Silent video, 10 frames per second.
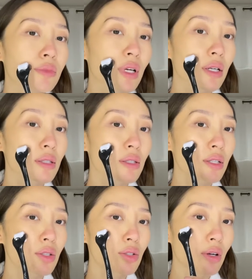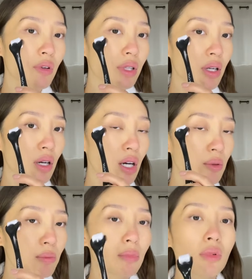I just like to do everything
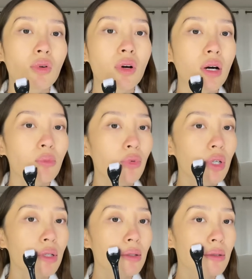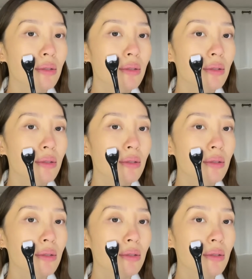up or upward,